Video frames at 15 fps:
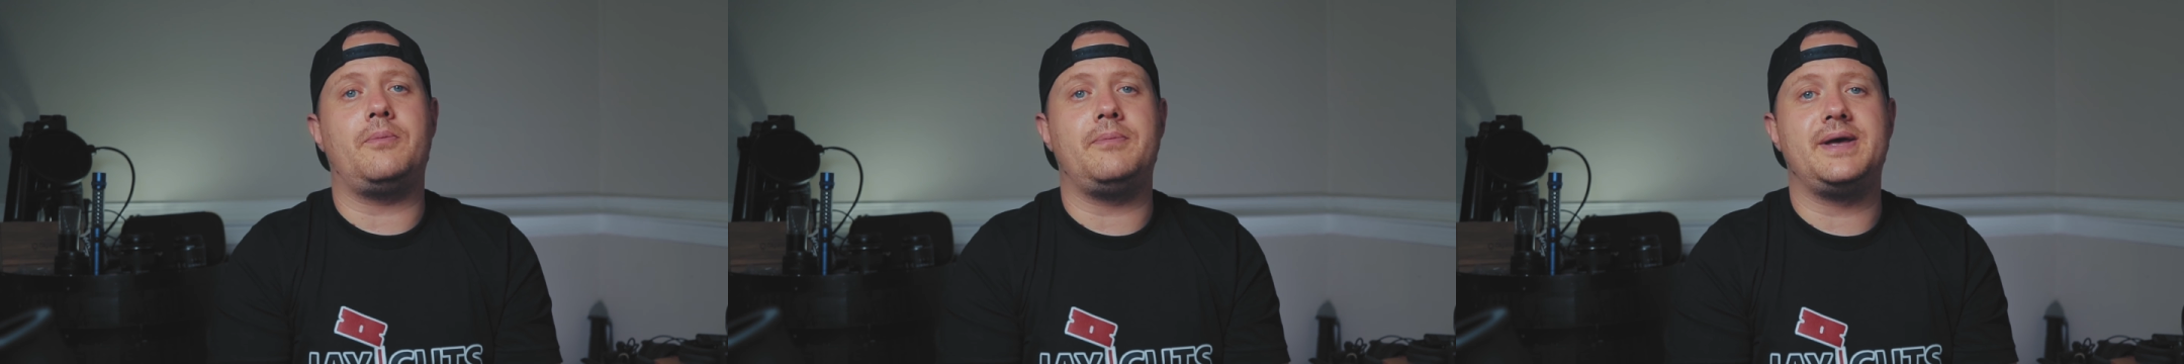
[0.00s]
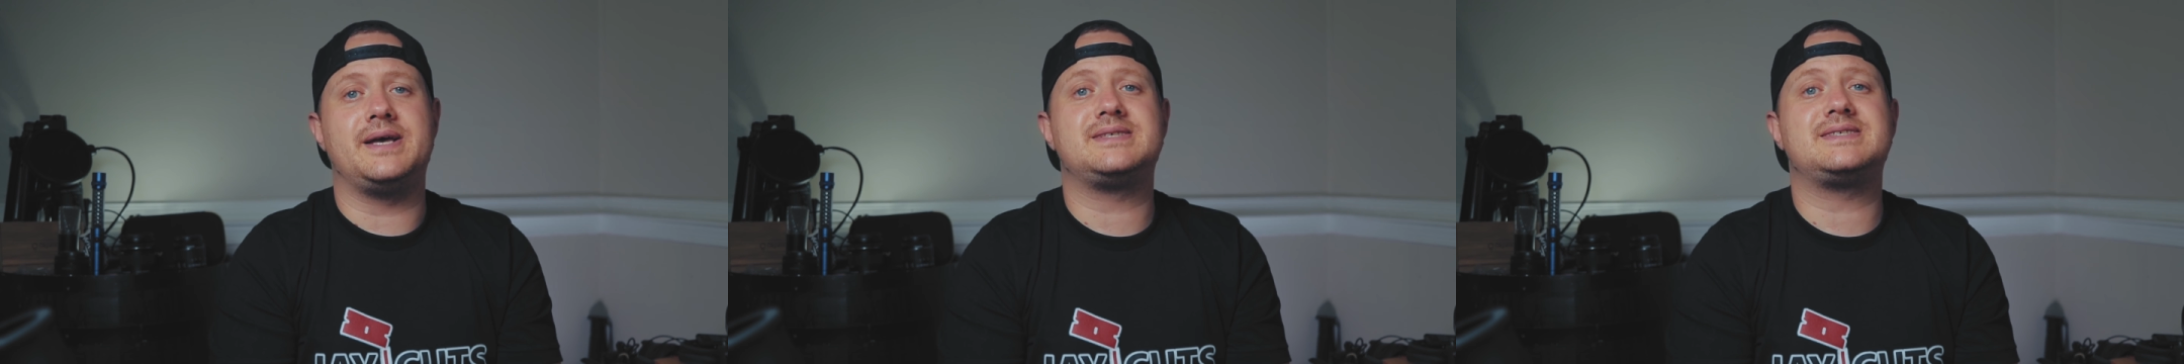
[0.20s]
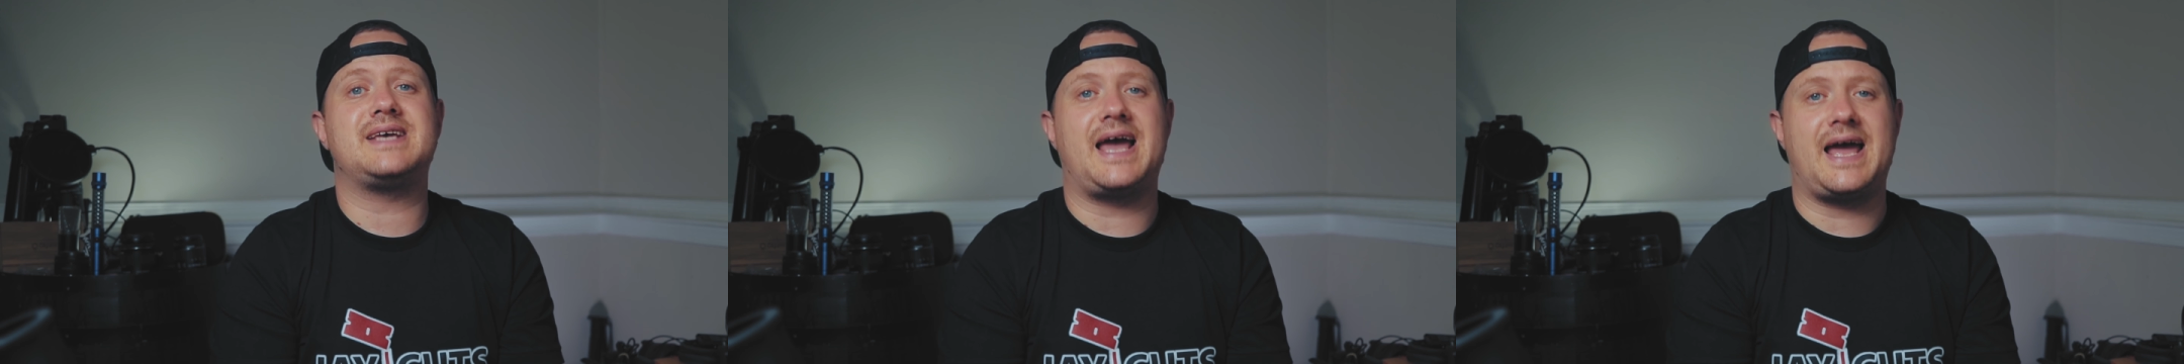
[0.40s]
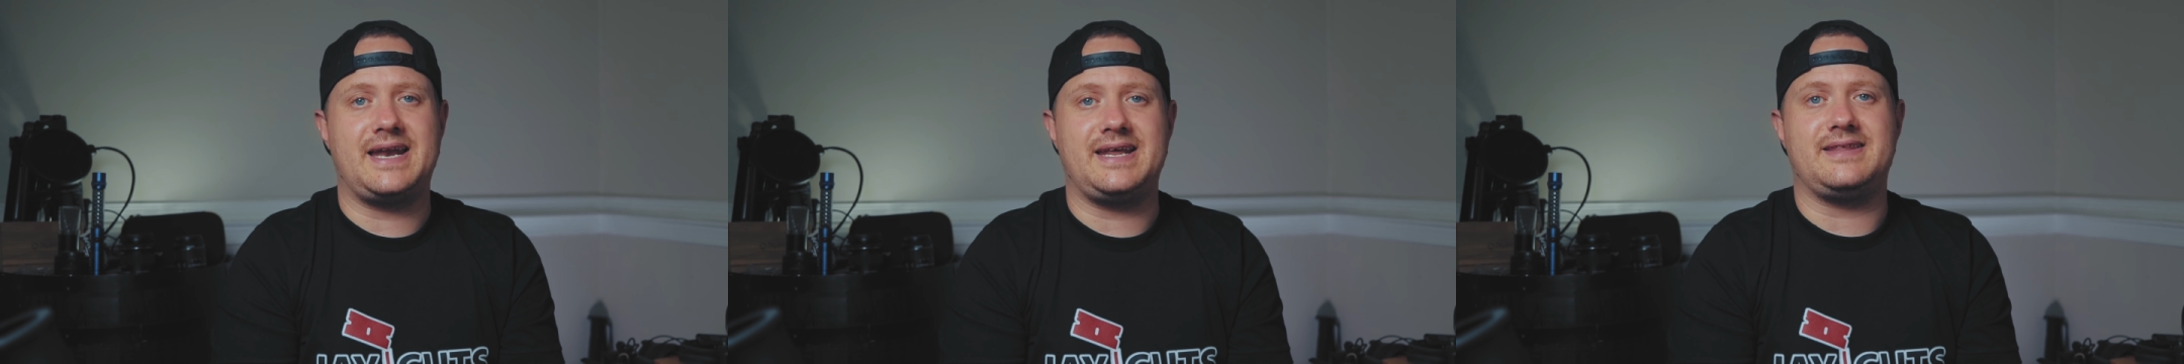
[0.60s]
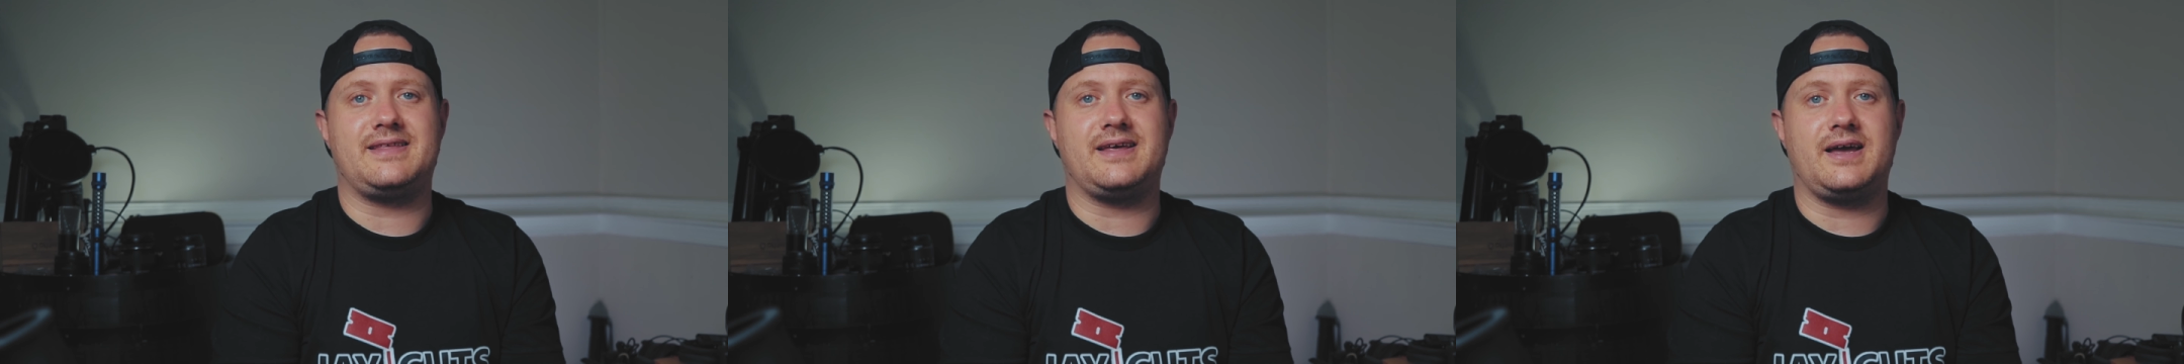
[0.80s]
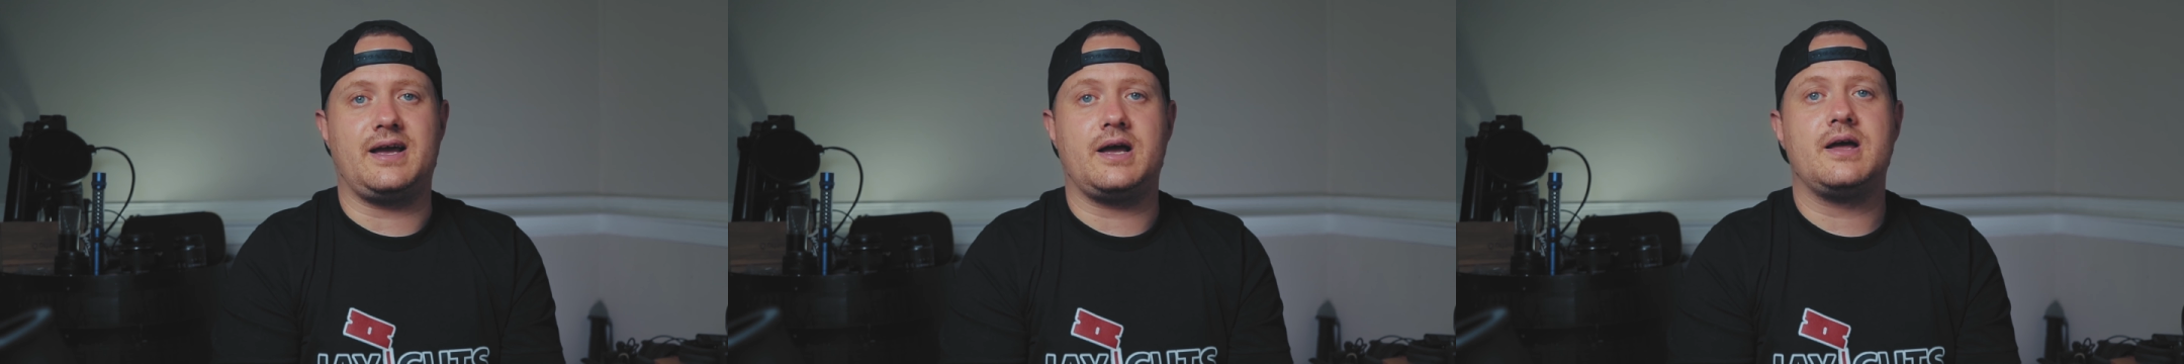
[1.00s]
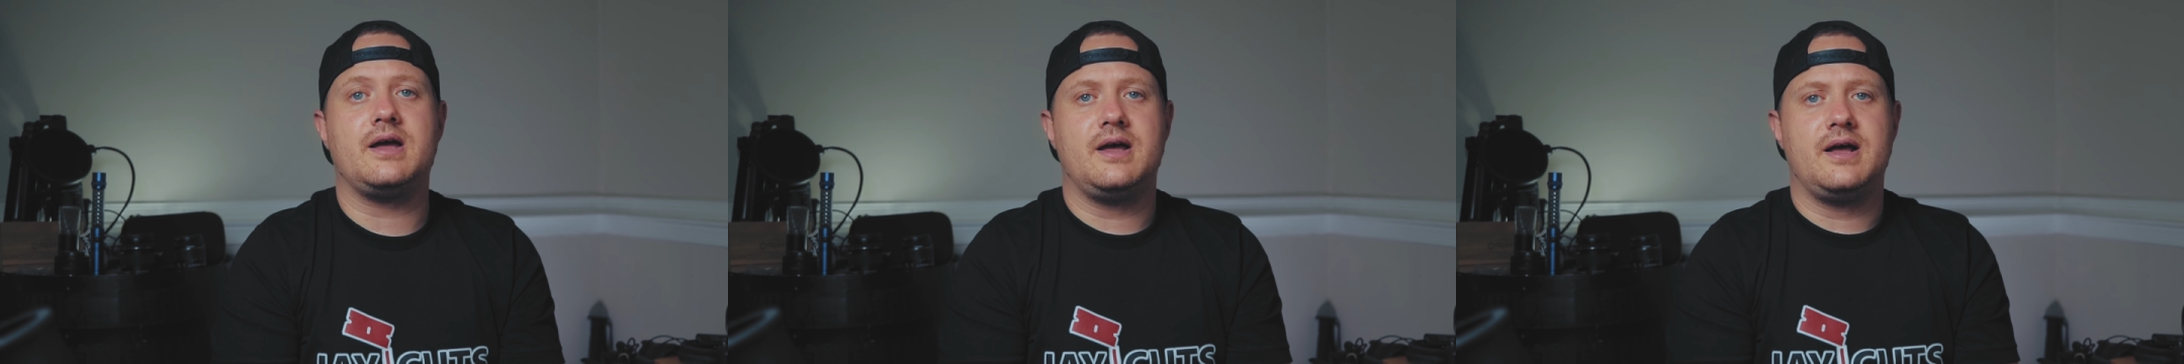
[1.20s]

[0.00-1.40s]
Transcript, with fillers: miss anything.